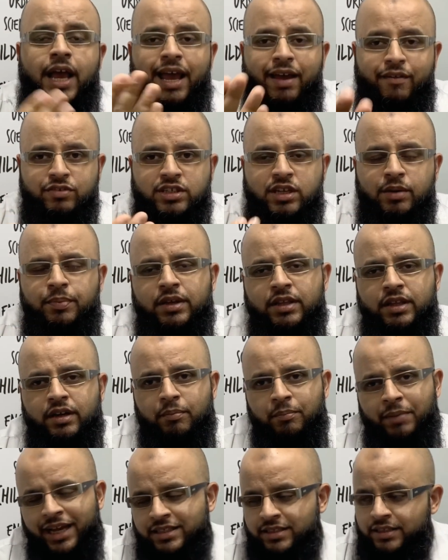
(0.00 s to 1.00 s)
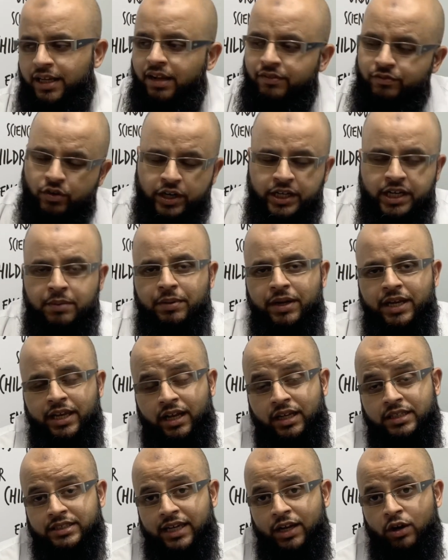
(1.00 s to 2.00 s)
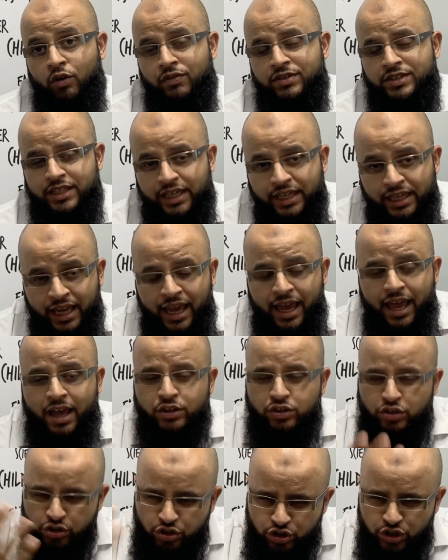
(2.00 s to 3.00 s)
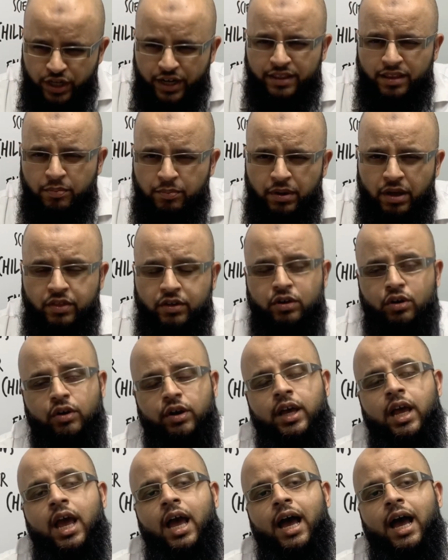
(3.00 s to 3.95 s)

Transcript: If it's a brother, myself or anybody else can obviously to share the brotherhood